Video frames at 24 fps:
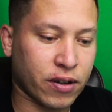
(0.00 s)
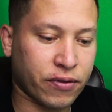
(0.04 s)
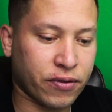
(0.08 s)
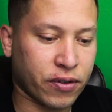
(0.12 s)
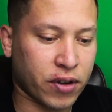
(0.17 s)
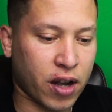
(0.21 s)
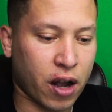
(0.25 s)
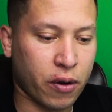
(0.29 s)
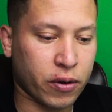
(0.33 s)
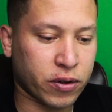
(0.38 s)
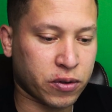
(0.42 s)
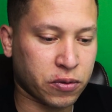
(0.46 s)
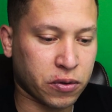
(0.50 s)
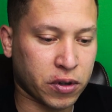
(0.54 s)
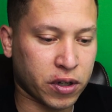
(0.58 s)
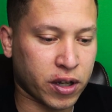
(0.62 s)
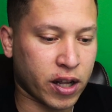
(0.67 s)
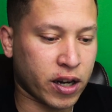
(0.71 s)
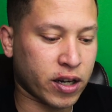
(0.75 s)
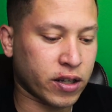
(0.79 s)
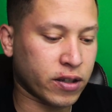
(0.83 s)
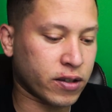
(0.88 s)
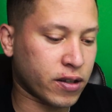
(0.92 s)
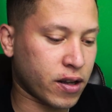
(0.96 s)
I forgot which one
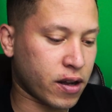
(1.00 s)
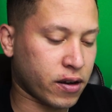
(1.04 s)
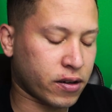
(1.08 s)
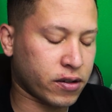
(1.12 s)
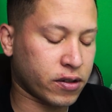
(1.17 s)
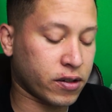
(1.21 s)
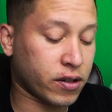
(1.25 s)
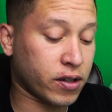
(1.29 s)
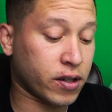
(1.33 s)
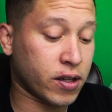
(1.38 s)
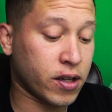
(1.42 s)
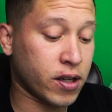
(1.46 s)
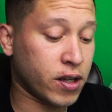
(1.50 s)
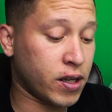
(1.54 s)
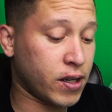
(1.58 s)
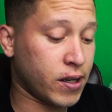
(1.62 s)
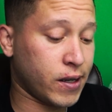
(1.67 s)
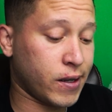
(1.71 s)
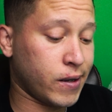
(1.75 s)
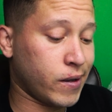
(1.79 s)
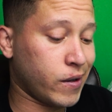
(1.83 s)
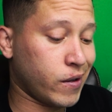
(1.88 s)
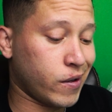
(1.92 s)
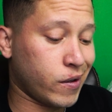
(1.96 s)
that is actually,
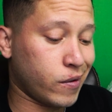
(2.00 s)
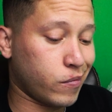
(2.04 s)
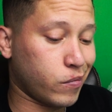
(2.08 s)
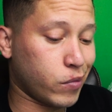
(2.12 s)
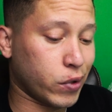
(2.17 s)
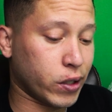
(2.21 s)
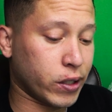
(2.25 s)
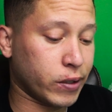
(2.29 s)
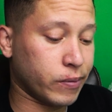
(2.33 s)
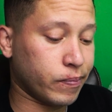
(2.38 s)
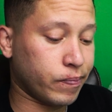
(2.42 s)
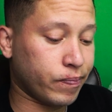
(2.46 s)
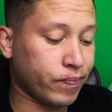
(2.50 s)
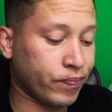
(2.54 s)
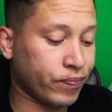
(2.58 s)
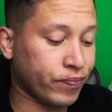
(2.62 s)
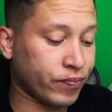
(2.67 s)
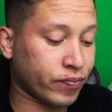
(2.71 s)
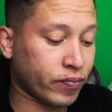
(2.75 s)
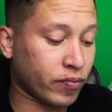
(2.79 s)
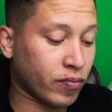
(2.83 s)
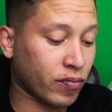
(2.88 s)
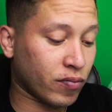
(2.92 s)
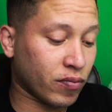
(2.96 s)
but
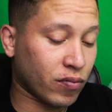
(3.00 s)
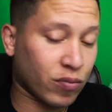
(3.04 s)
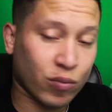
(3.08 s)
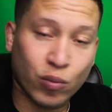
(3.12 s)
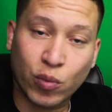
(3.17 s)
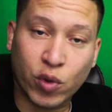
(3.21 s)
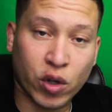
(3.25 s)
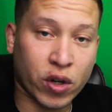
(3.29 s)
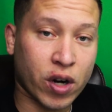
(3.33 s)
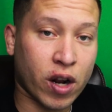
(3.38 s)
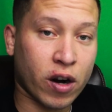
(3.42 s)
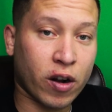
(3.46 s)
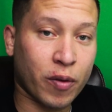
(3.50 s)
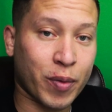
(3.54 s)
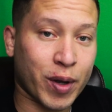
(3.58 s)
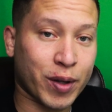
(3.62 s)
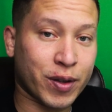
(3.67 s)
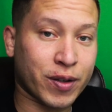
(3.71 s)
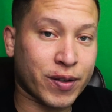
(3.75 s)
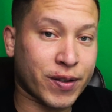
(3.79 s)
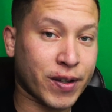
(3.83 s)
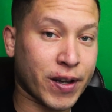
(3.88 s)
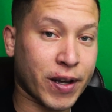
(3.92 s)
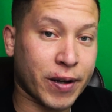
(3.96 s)
they're not all
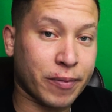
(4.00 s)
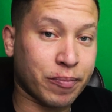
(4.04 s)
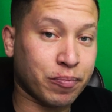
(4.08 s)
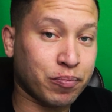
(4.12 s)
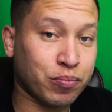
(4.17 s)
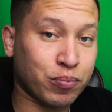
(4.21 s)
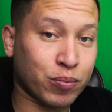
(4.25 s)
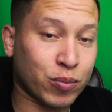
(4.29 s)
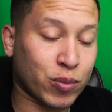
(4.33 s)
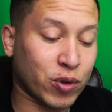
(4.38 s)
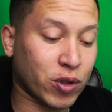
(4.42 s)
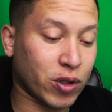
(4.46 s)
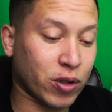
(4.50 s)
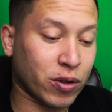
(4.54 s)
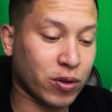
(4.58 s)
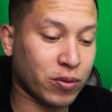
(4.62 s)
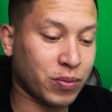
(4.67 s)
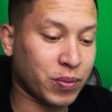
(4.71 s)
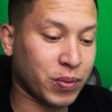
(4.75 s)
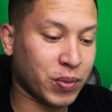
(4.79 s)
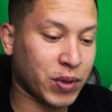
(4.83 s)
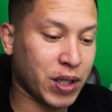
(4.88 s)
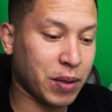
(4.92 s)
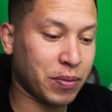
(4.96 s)
made the same.
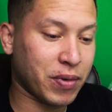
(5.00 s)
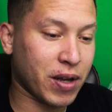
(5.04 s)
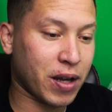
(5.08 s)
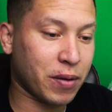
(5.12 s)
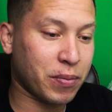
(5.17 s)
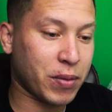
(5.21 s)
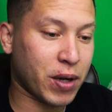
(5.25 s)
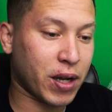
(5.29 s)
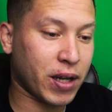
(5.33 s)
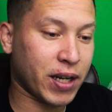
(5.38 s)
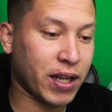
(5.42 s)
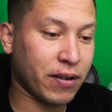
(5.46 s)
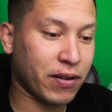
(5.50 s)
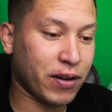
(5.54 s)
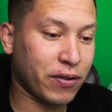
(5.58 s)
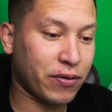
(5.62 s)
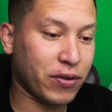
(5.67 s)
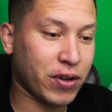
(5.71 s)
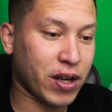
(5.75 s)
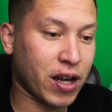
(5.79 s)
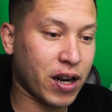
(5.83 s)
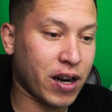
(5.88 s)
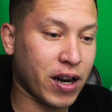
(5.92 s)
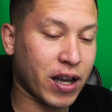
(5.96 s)
So keep that in mind. Even if
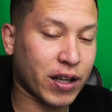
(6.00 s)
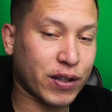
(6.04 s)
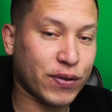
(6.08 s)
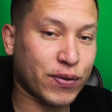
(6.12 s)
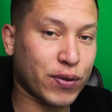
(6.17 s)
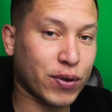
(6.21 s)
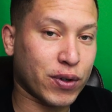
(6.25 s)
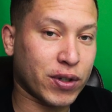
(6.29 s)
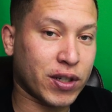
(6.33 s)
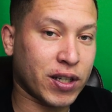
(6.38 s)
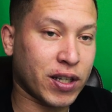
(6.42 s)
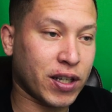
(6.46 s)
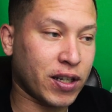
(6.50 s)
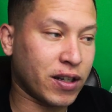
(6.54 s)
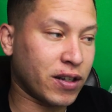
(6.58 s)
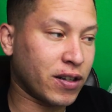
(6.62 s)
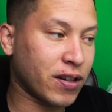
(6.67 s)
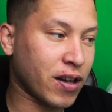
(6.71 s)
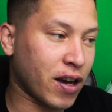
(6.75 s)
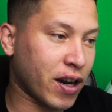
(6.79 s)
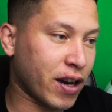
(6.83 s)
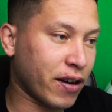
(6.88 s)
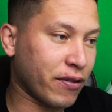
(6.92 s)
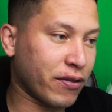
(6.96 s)
you got an X-14,
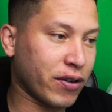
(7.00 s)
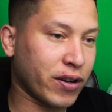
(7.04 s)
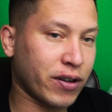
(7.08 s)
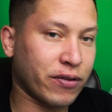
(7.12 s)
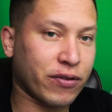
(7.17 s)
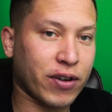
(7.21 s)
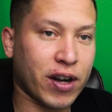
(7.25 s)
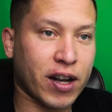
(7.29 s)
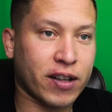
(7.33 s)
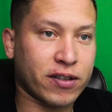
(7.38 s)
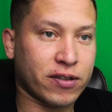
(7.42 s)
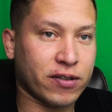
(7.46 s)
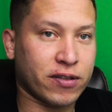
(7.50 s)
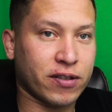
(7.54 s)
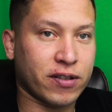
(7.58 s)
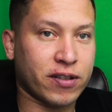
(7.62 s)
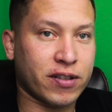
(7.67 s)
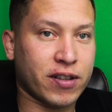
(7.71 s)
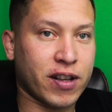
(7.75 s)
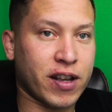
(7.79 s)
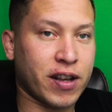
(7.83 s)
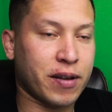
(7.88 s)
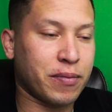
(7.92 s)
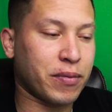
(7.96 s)
not every visor is the
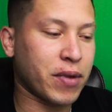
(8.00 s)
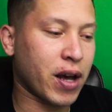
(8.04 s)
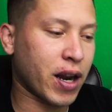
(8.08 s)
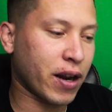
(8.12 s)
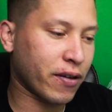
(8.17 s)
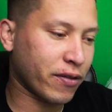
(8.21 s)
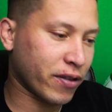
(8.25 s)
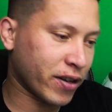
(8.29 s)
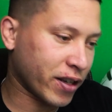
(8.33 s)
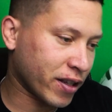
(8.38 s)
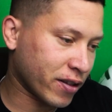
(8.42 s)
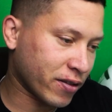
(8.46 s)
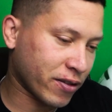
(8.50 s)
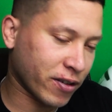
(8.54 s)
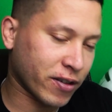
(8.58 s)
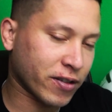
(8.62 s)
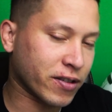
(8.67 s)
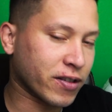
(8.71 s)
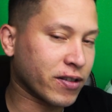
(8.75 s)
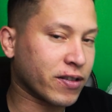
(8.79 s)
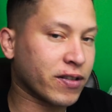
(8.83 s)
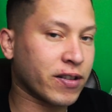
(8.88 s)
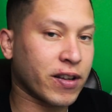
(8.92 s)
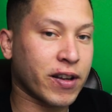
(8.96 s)
same, not every
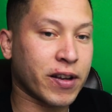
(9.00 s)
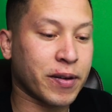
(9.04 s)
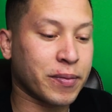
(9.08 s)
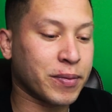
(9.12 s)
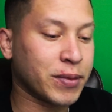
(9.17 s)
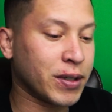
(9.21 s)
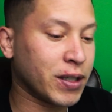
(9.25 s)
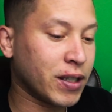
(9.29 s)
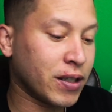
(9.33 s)
insert's the same.